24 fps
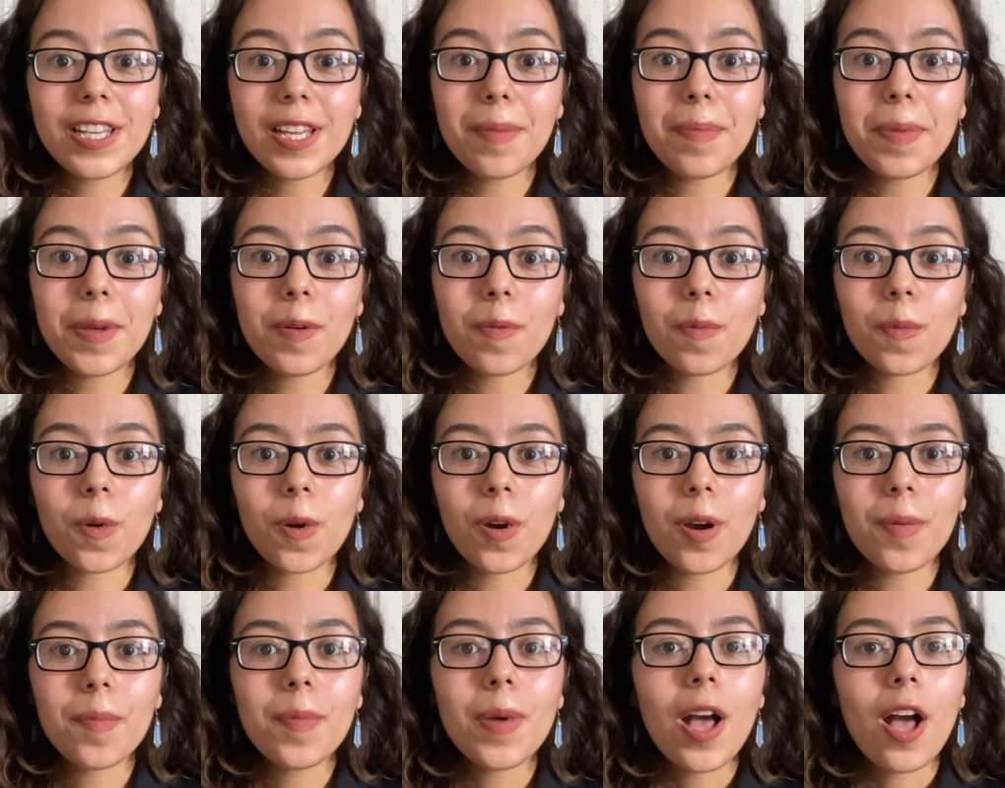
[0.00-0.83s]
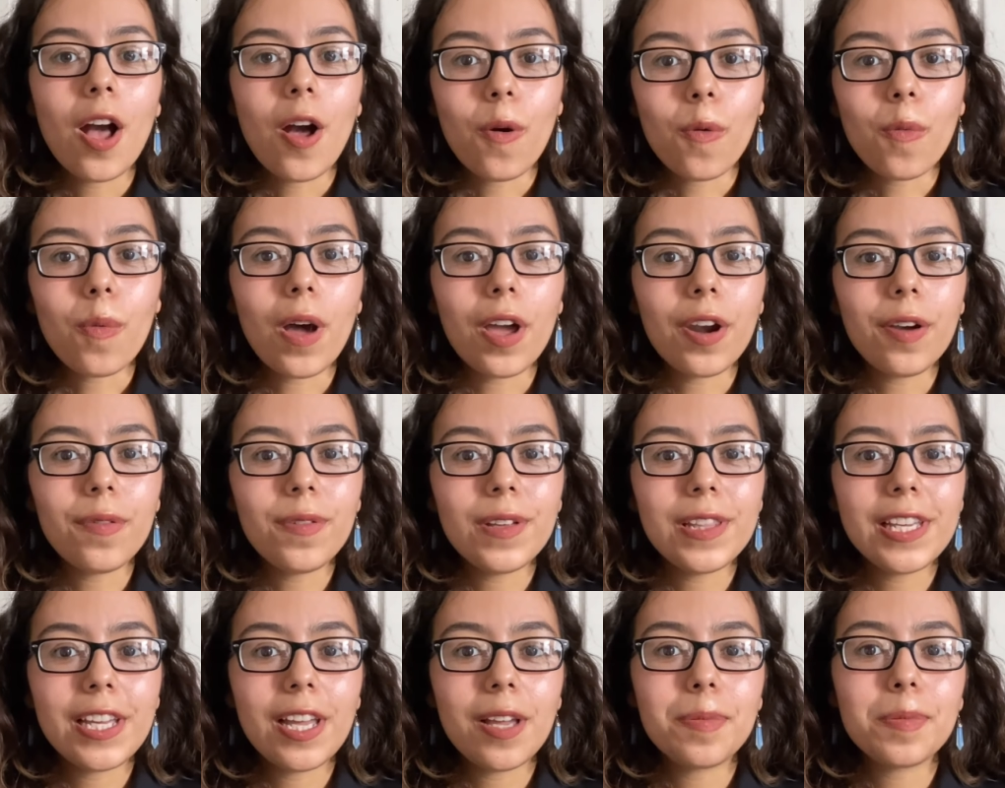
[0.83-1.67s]
a bit warm, water
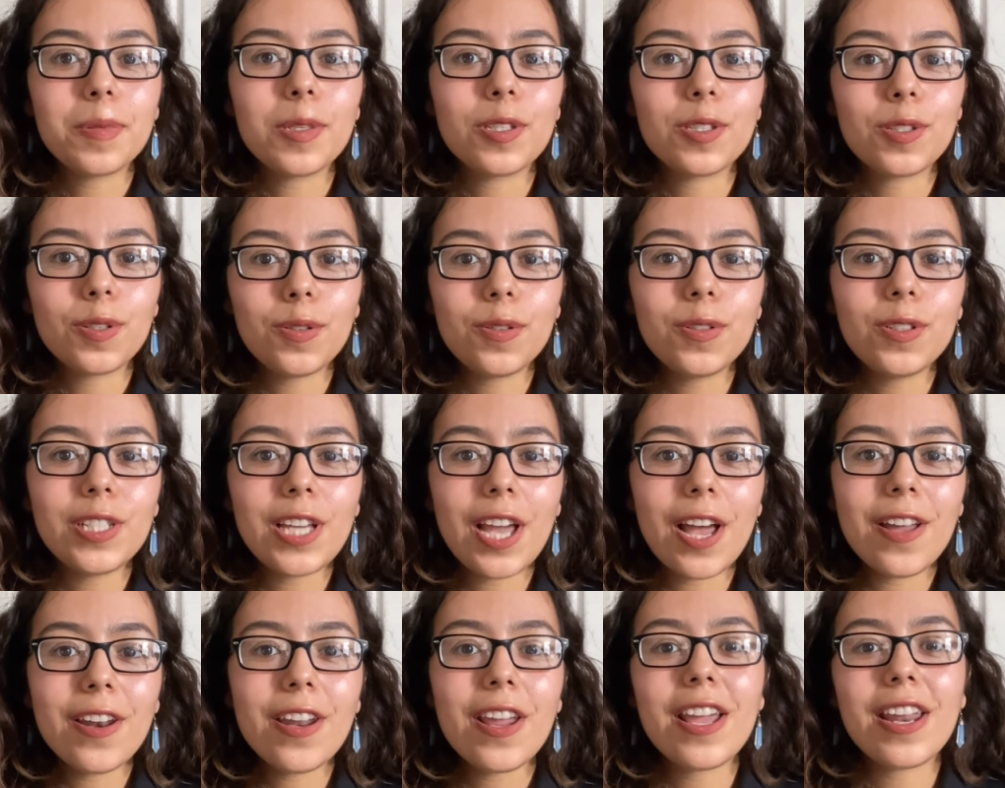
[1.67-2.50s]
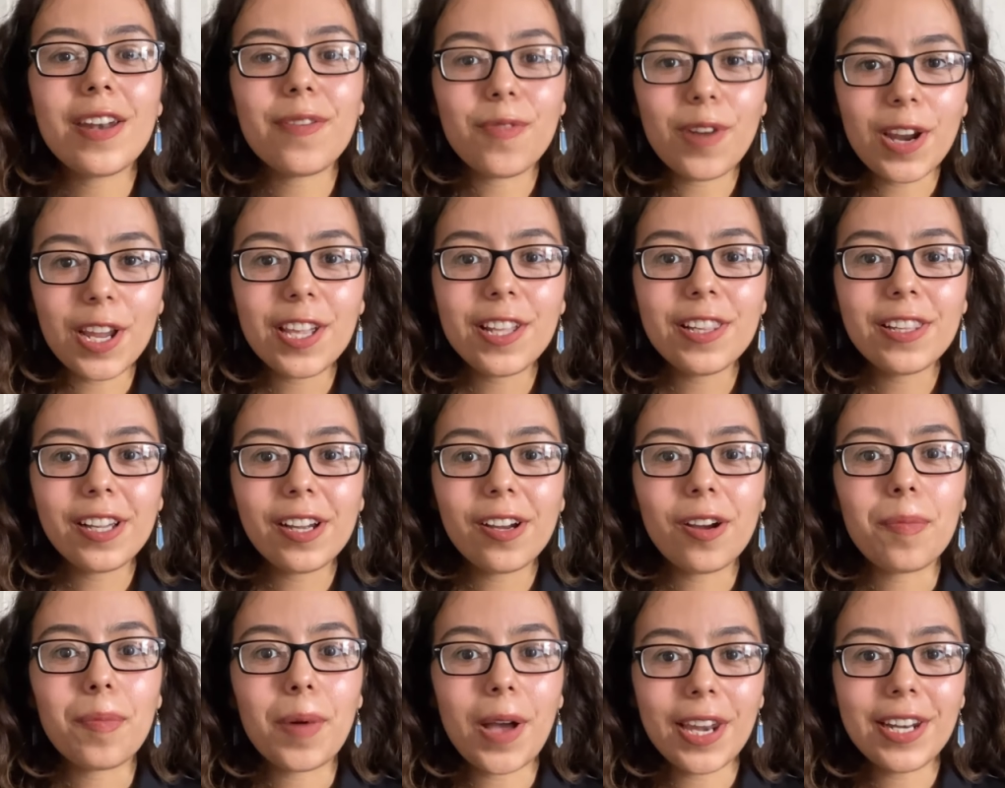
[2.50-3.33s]
really helps us cool down and regulate
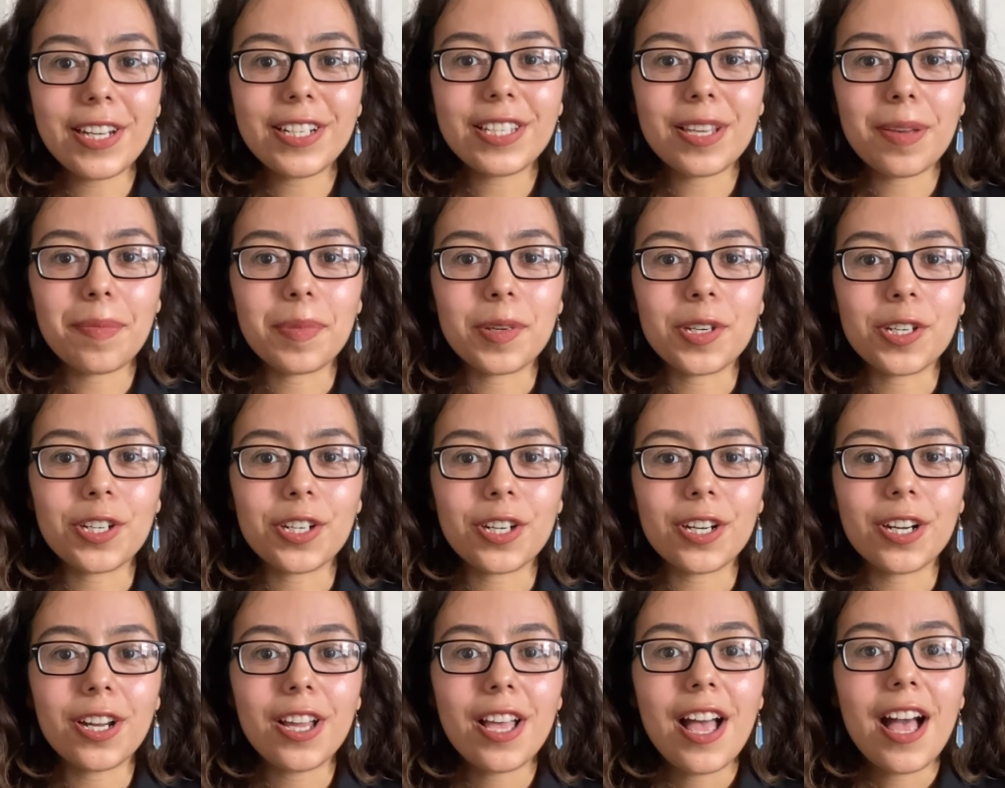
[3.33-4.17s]
our body temperature.